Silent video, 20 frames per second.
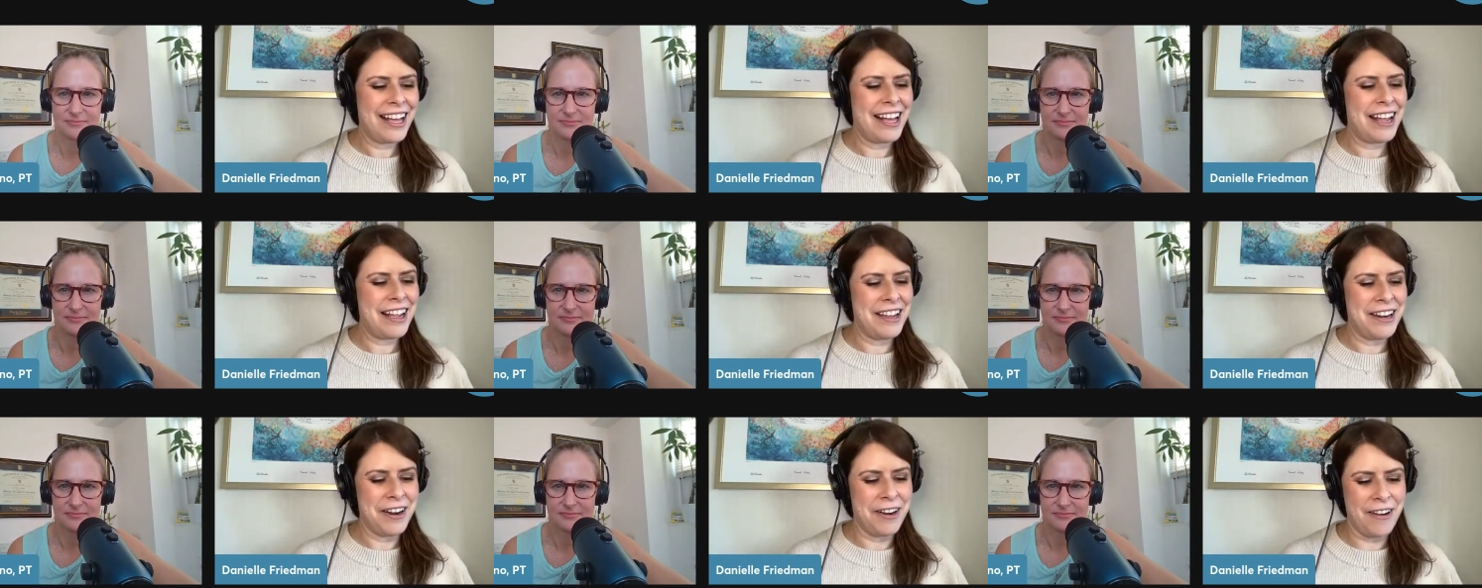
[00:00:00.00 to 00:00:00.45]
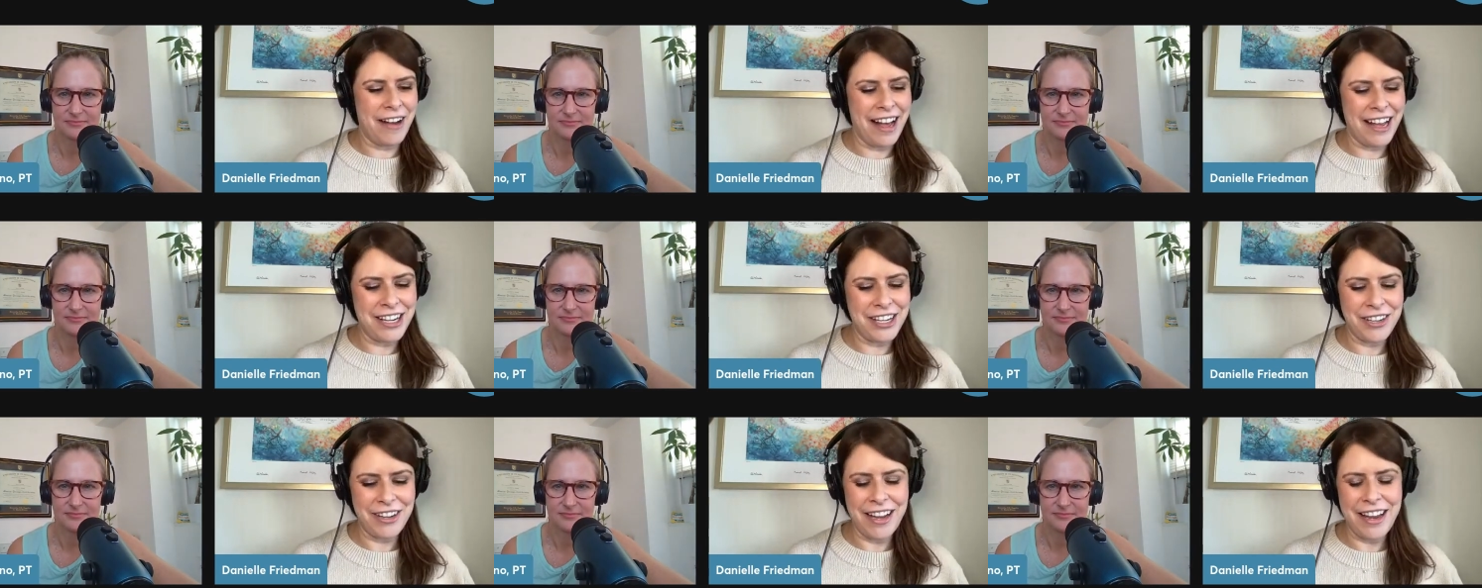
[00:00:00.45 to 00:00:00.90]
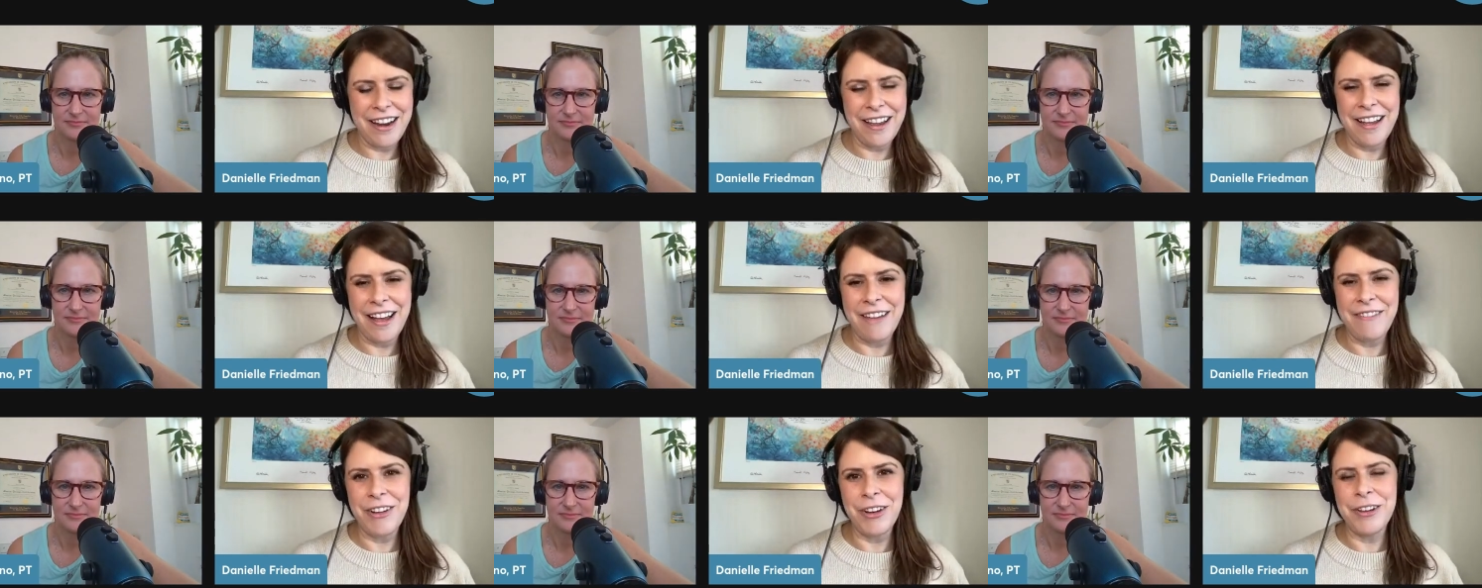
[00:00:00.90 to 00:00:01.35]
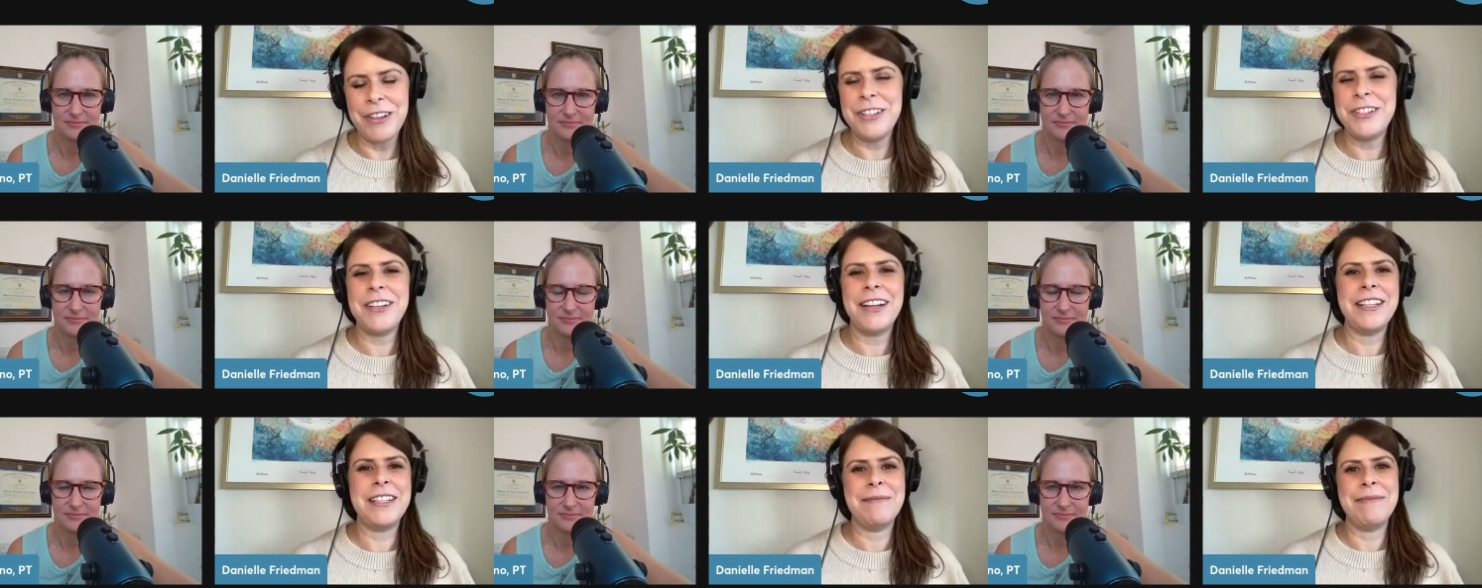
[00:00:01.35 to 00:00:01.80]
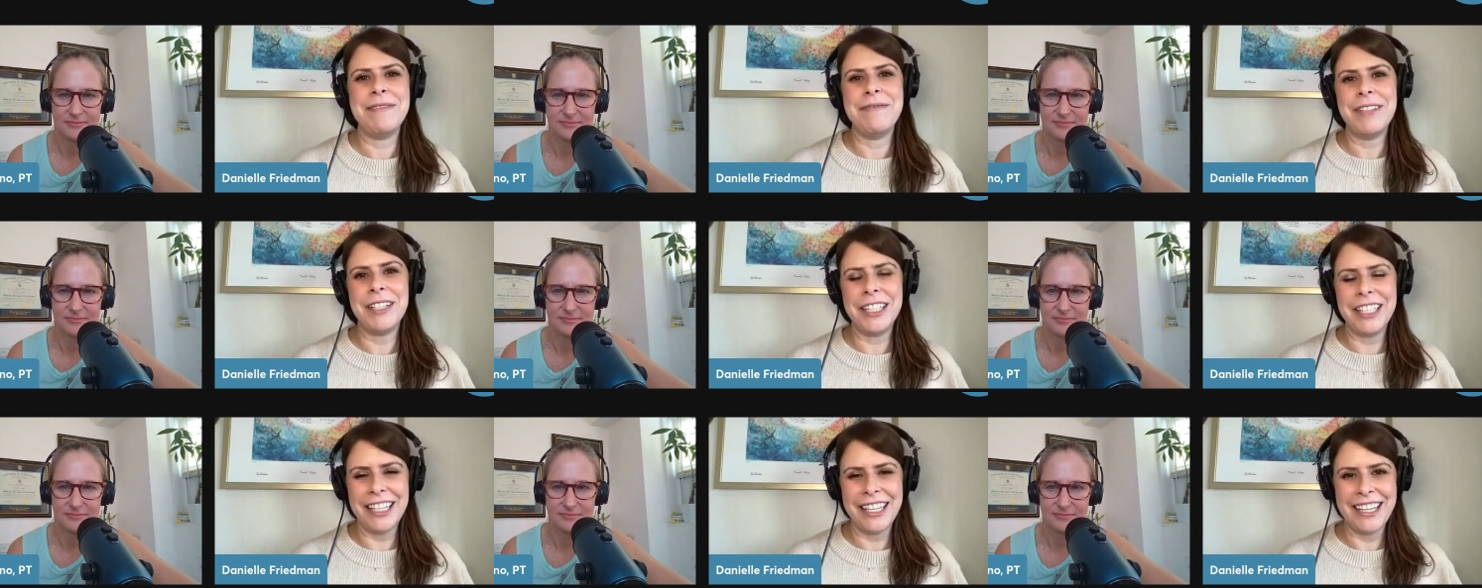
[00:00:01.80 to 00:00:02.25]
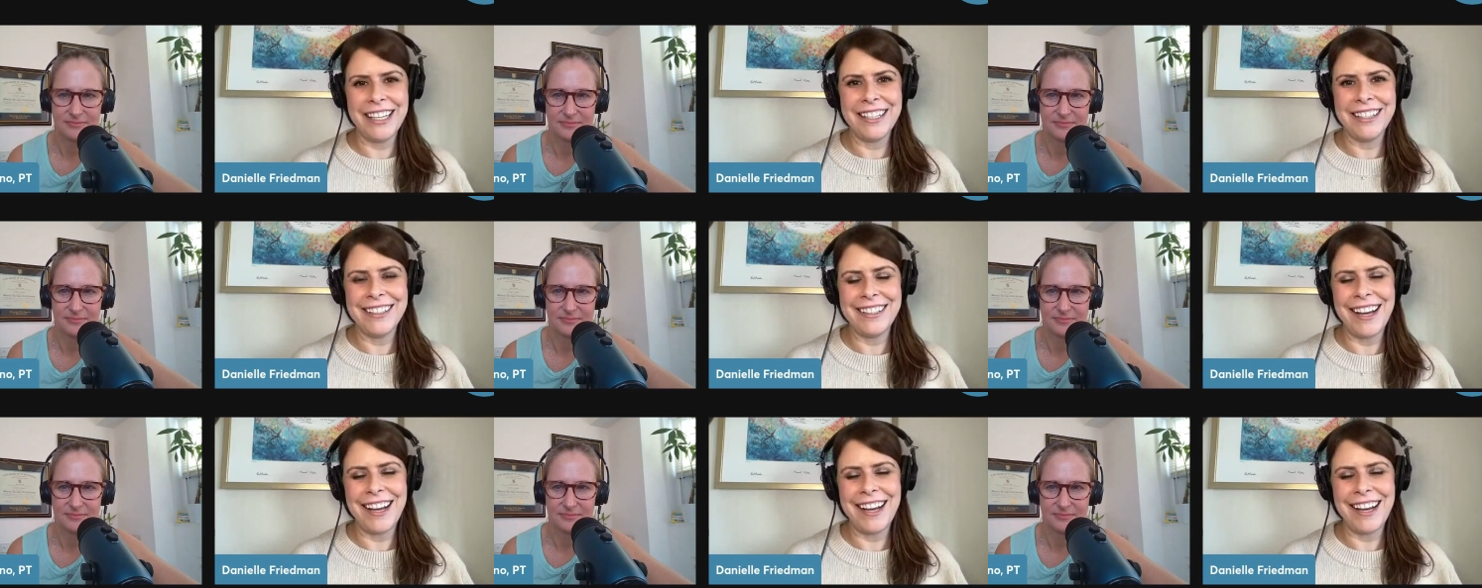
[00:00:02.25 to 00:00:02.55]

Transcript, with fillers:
Speaker 1: you know i try to i've always tried to be really